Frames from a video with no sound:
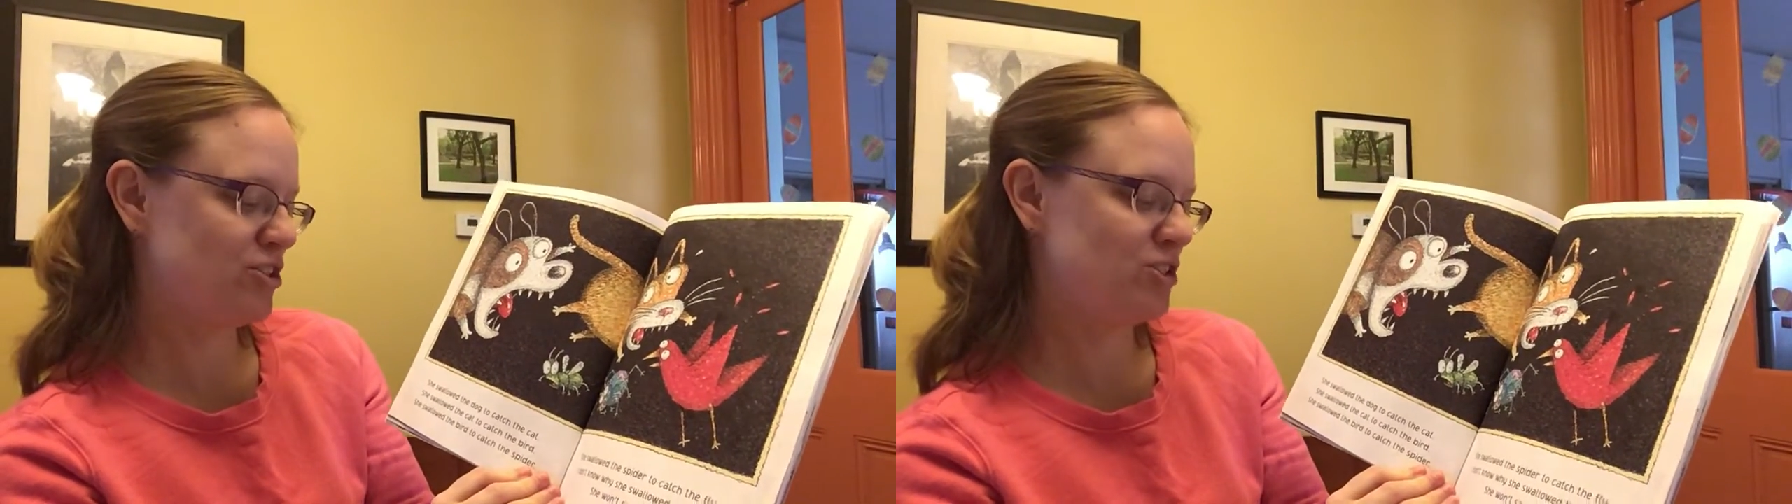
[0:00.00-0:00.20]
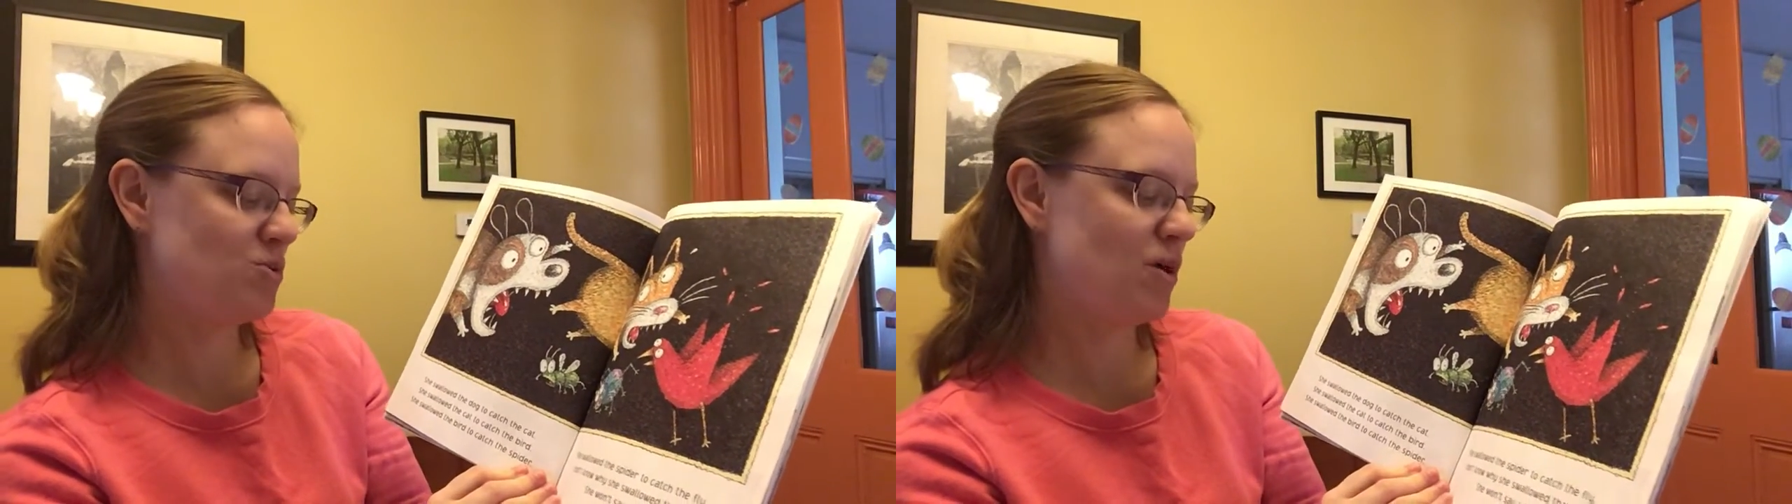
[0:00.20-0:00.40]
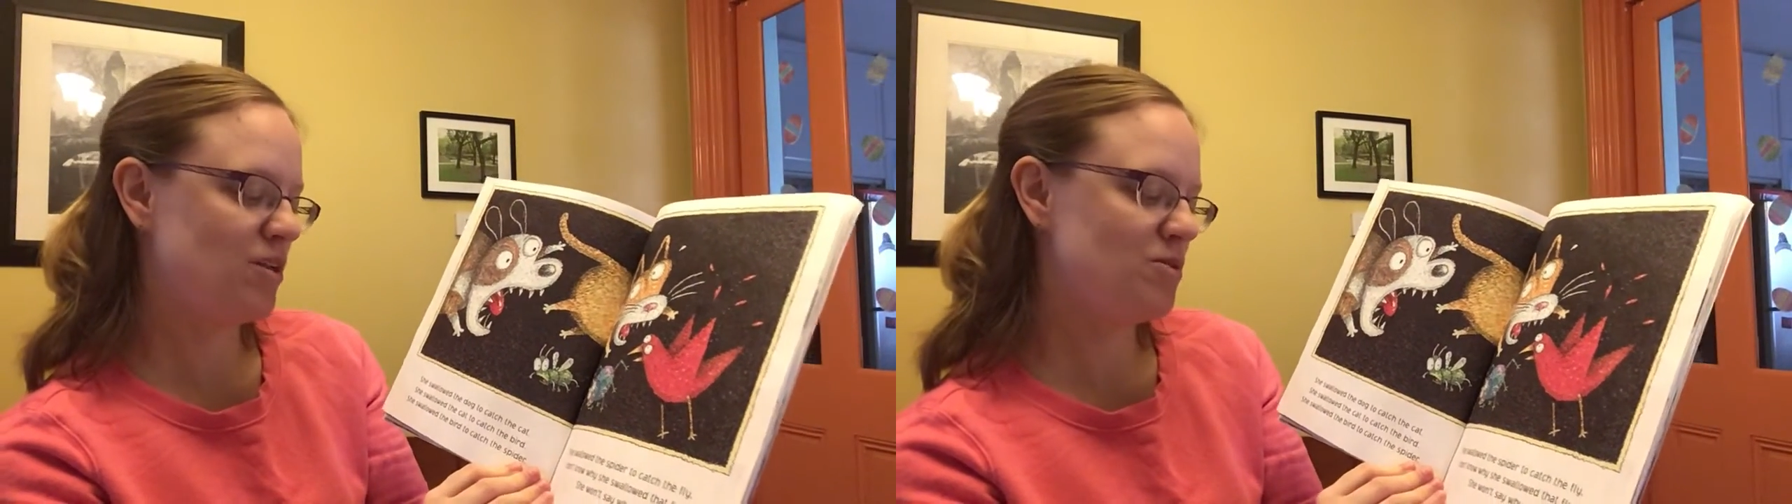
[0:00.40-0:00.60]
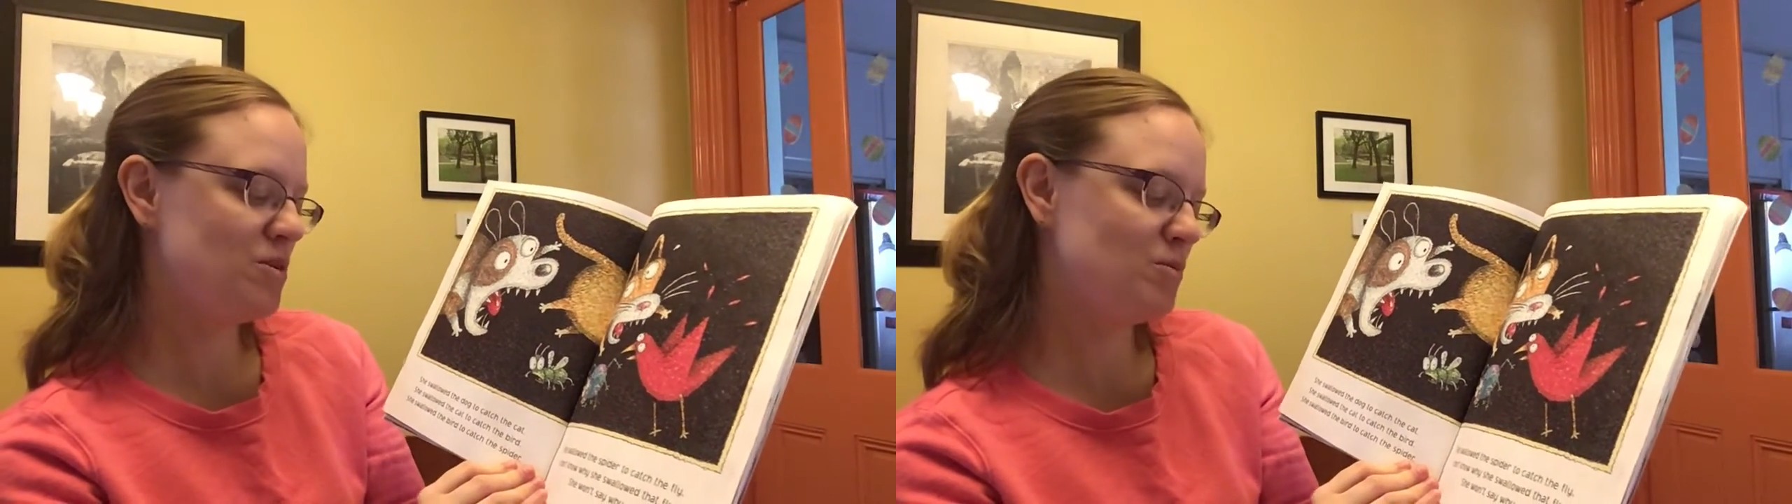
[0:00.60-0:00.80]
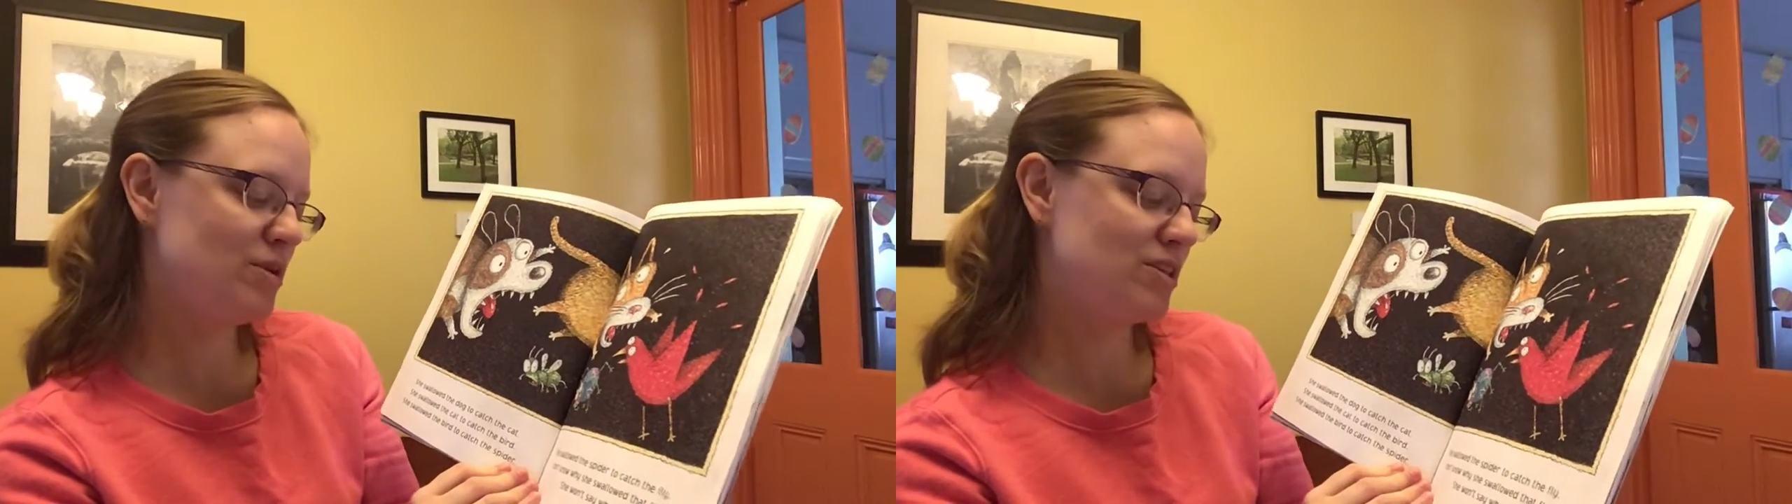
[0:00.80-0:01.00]
She swallowed
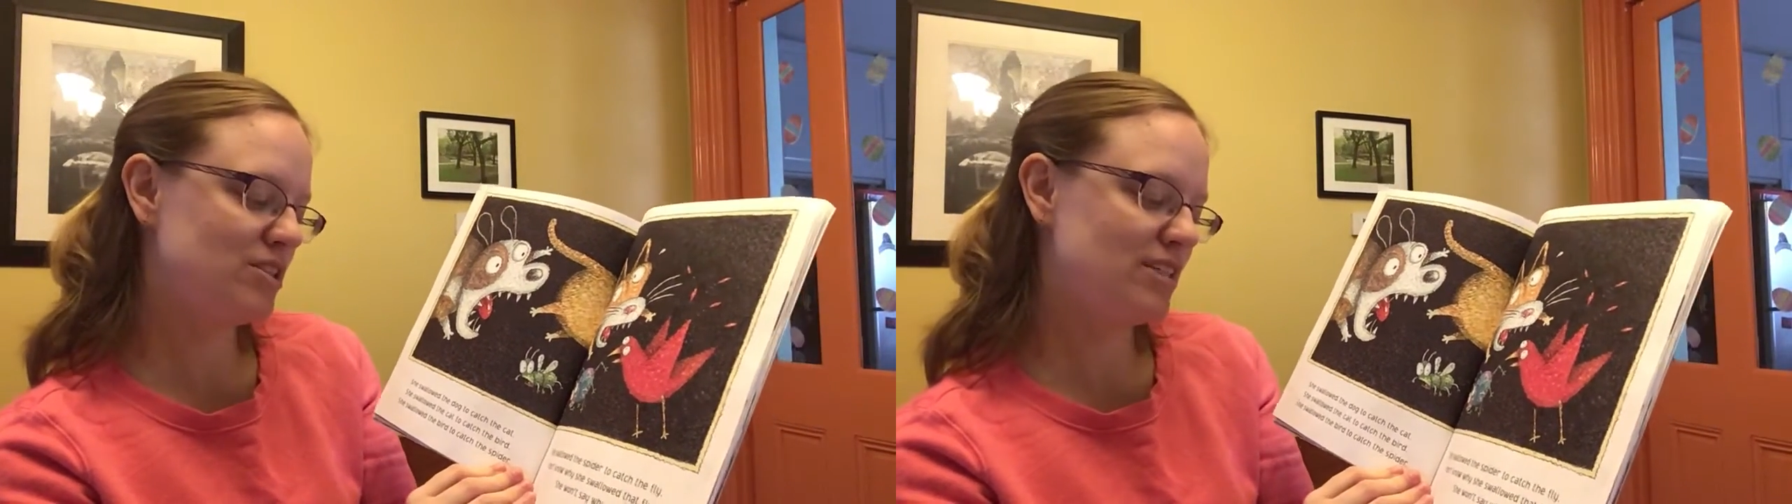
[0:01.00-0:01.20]
the bird